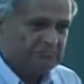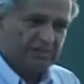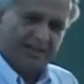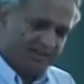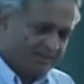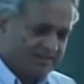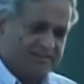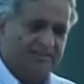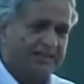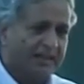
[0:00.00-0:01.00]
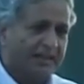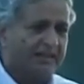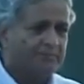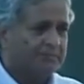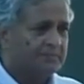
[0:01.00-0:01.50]
this was first started in
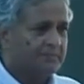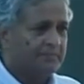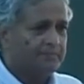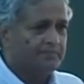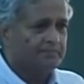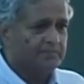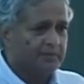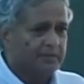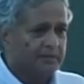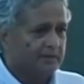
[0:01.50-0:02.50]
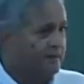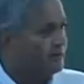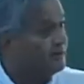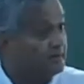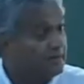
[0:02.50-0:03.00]
Germany okay.
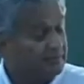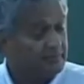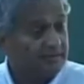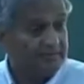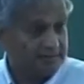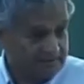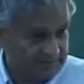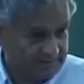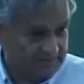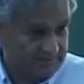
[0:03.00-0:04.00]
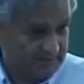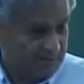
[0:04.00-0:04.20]
They